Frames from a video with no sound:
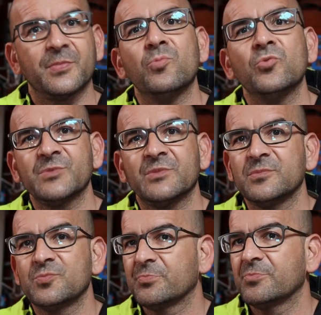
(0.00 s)
of many
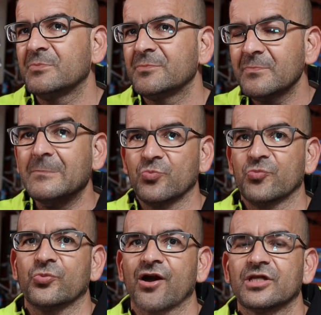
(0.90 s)
rough situations.
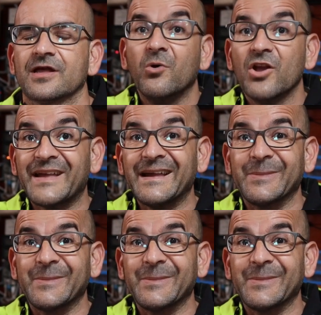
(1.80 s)
Assembly.